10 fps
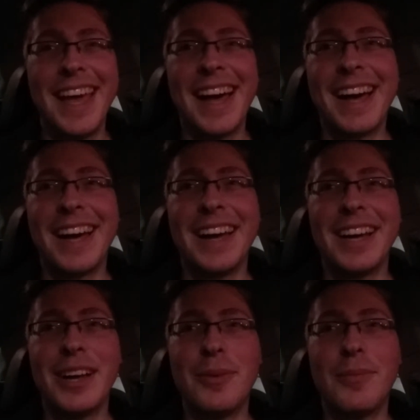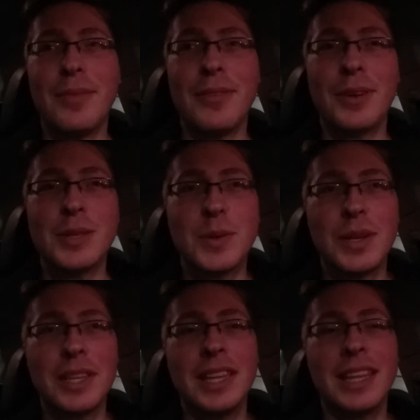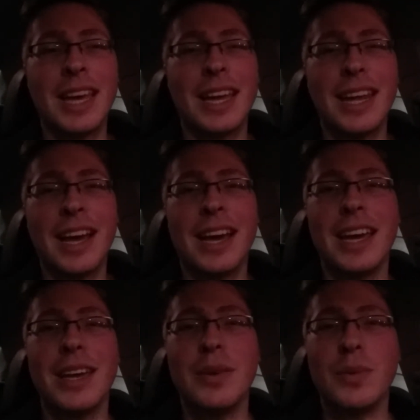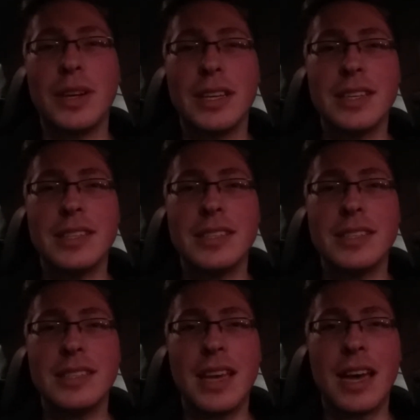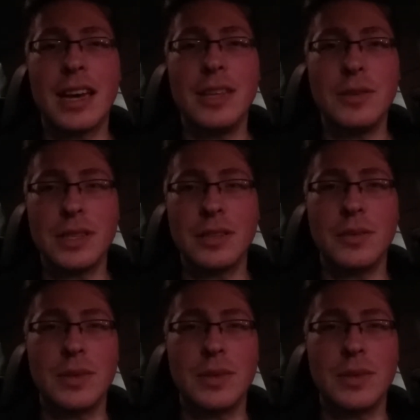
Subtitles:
The first one that I was using